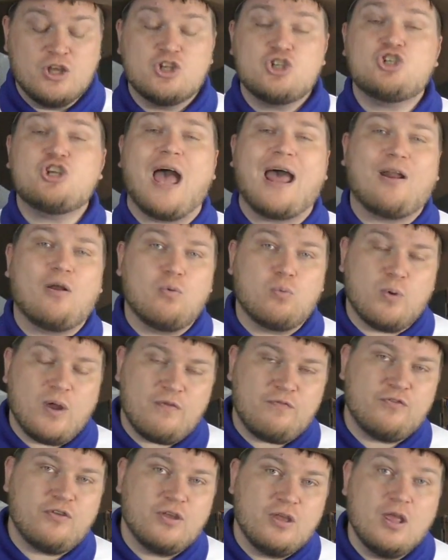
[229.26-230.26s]
Shadow
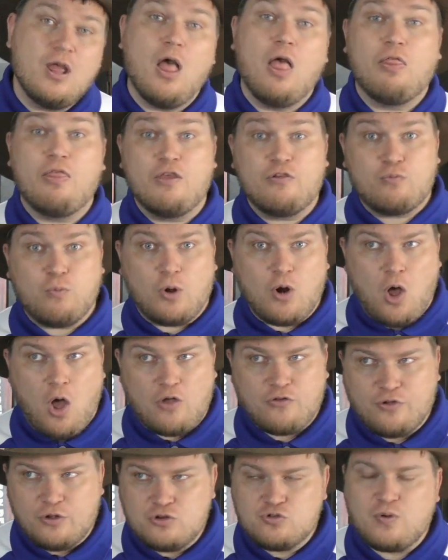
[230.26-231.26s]
Rift, this one
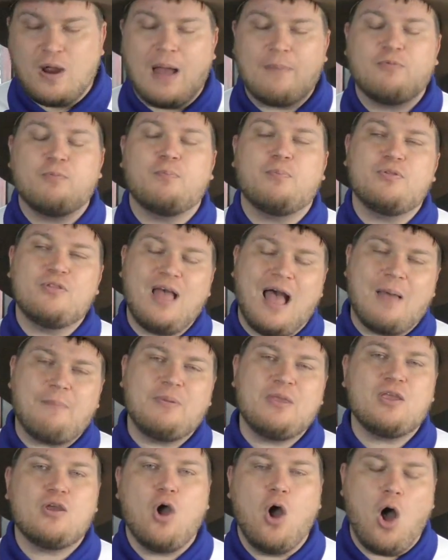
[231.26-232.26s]
also dropped, not
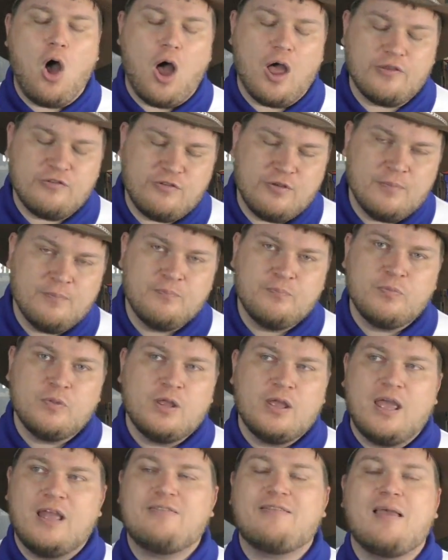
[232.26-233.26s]
because
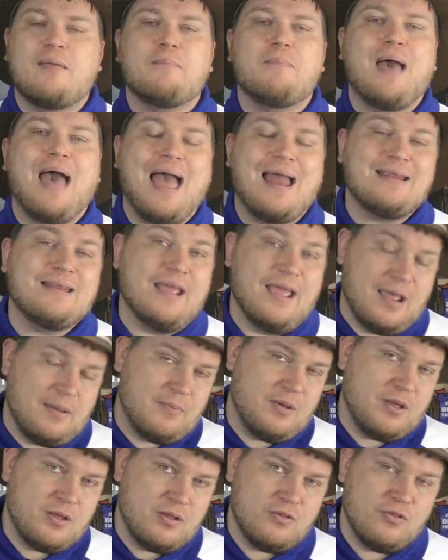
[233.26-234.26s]
it's a bad
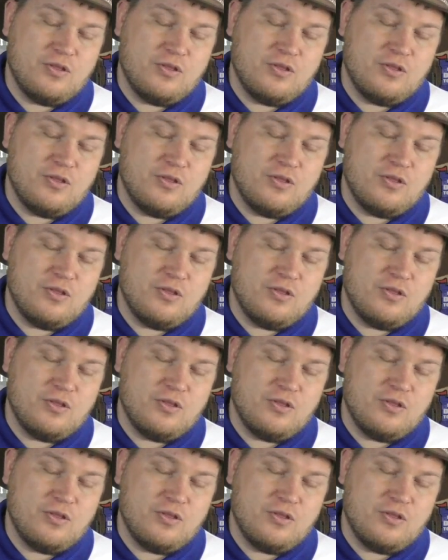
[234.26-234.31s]
game.